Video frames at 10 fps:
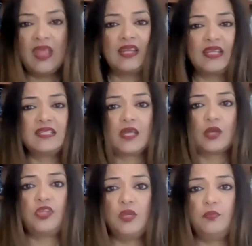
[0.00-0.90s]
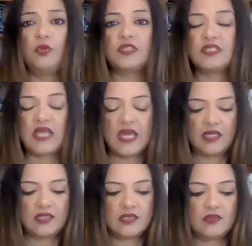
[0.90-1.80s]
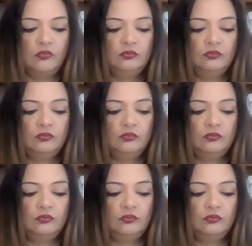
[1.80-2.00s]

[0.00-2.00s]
At least that would keep you in status.